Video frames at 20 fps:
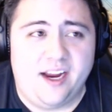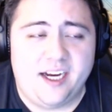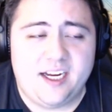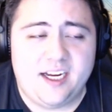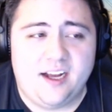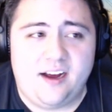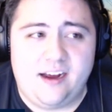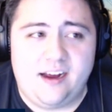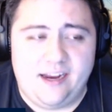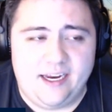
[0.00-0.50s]

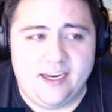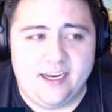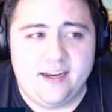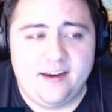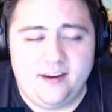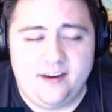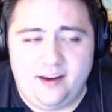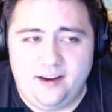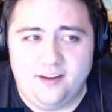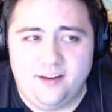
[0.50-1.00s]
That
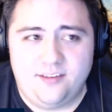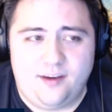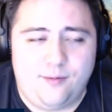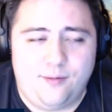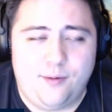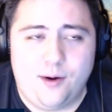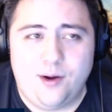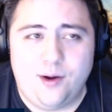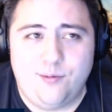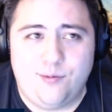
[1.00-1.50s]
guy is
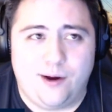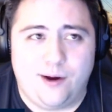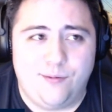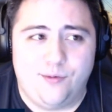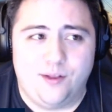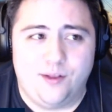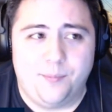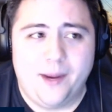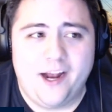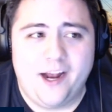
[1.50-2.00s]
a very
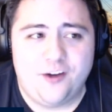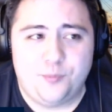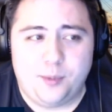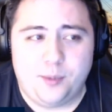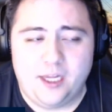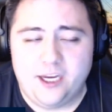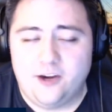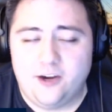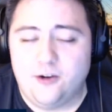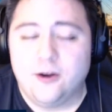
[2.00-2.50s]
fight for the badge
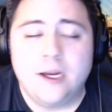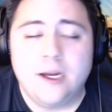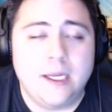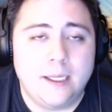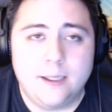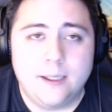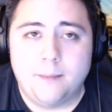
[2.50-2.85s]
player.